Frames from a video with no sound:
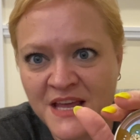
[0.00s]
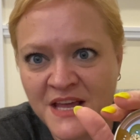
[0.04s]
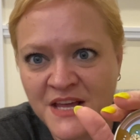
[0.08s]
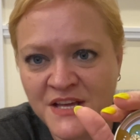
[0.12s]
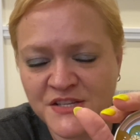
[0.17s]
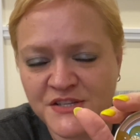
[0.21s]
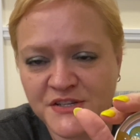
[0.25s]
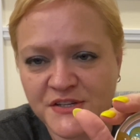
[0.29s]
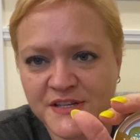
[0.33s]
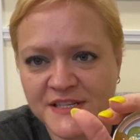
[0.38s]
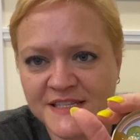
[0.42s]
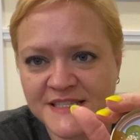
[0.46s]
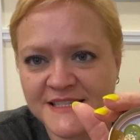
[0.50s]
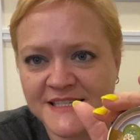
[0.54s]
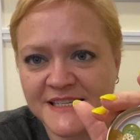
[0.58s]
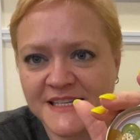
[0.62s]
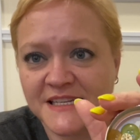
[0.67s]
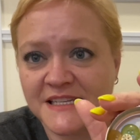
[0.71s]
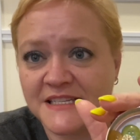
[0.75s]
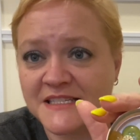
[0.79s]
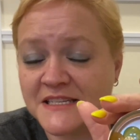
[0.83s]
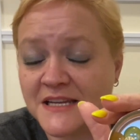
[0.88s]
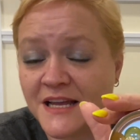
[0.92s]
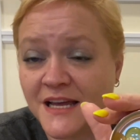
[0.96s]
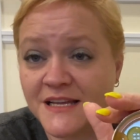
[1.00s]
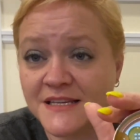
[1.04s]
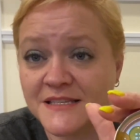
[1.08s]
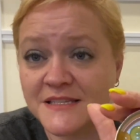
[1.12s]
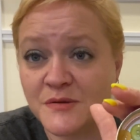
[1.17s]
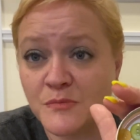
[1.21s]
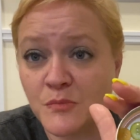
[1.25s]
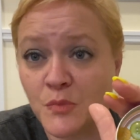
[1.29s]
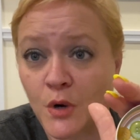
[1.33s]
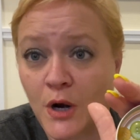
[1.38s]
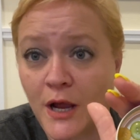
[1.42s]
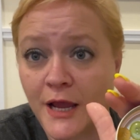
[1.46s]
So you can see it's nice
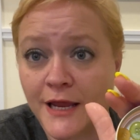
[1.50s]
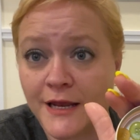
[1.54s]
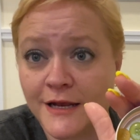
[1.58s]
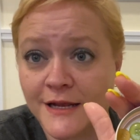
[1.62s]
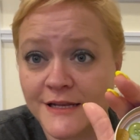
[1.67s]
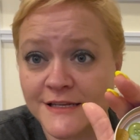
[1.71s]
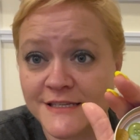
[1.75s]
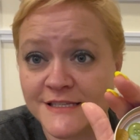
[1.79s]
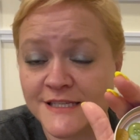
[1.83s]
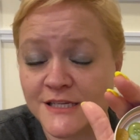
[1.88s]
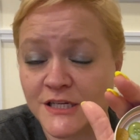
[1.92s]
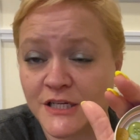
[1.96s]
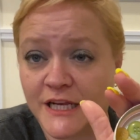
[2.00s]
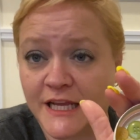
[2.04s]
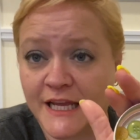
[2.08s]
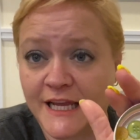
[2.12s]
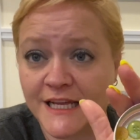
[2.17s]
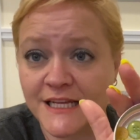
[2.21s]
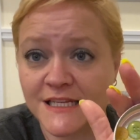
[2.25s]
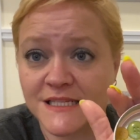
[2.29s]
and bright and sunny.